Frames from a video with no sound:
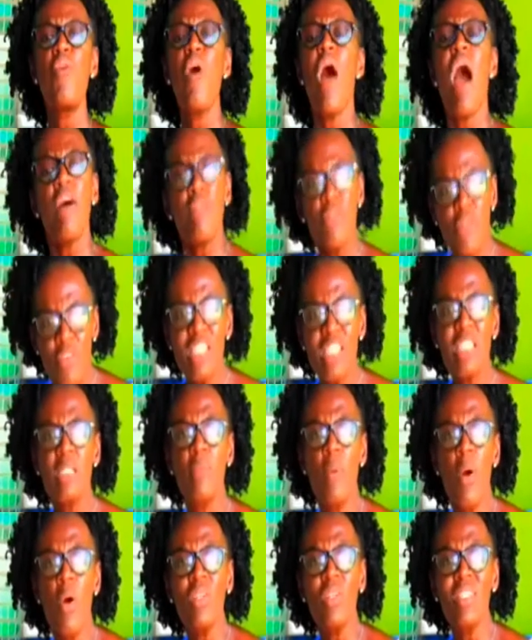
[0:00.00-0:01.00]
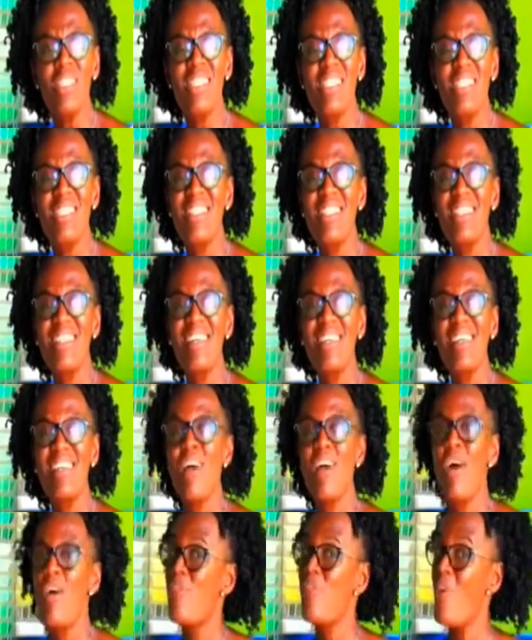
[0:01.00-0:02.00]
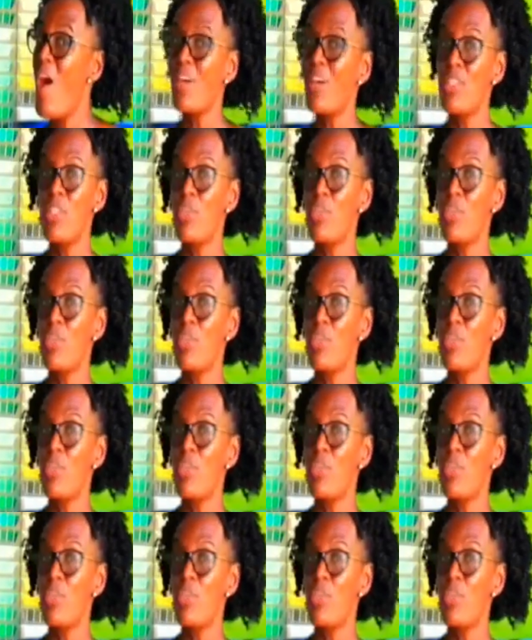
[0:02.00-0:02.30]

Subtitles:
for our fish ponds, for our